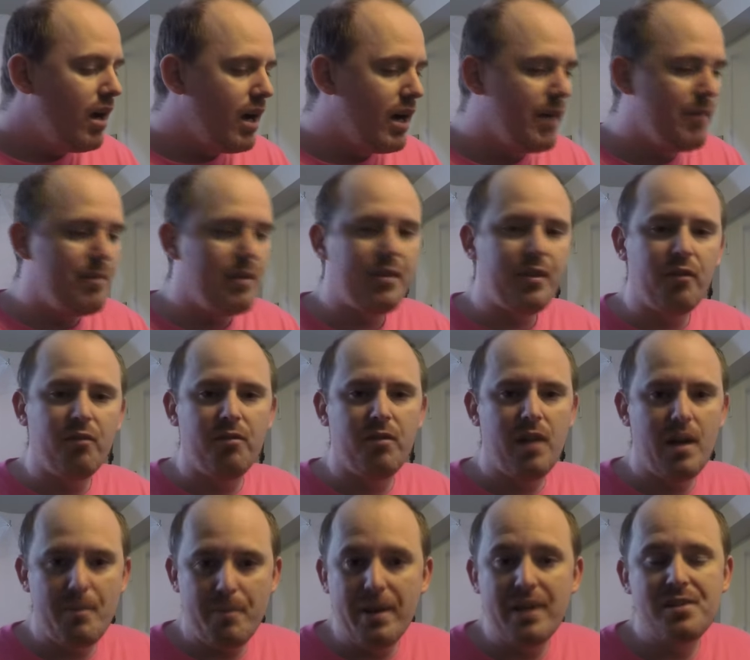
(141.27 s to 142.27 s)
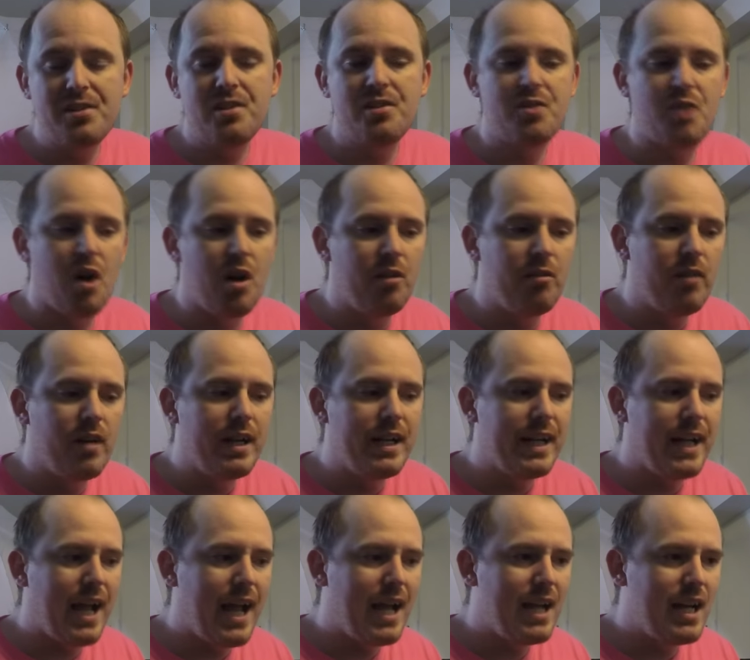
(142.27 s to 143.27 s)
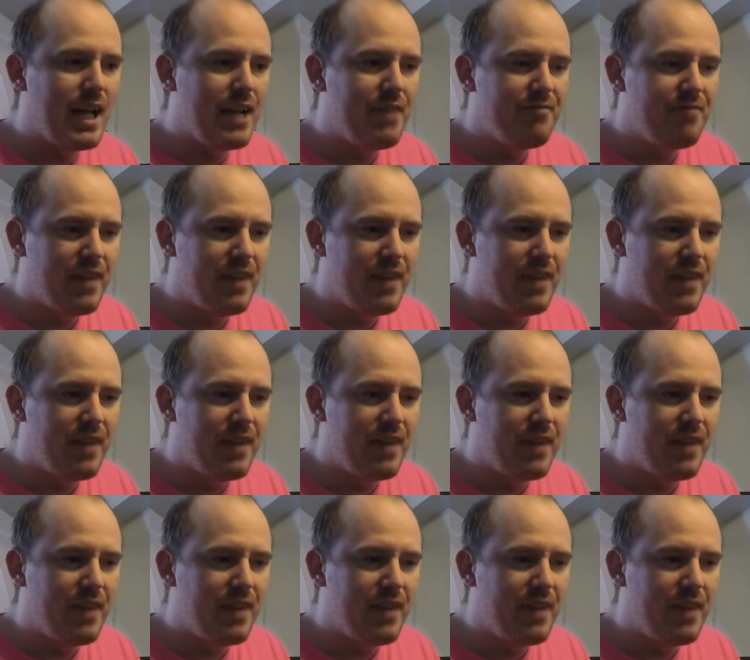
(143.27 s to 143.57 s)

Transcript: Uh, but the buses are running at a